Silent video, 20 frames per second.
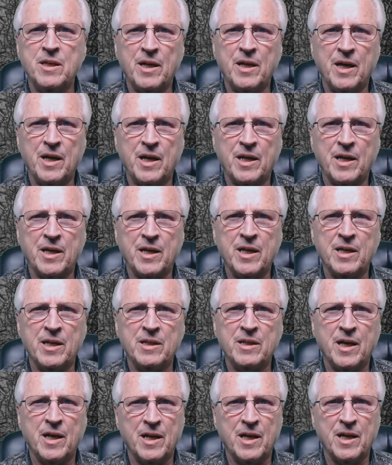
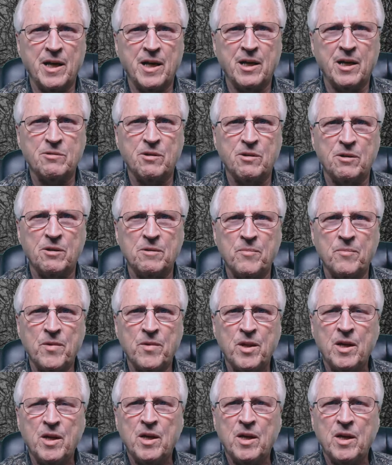again, and I quote,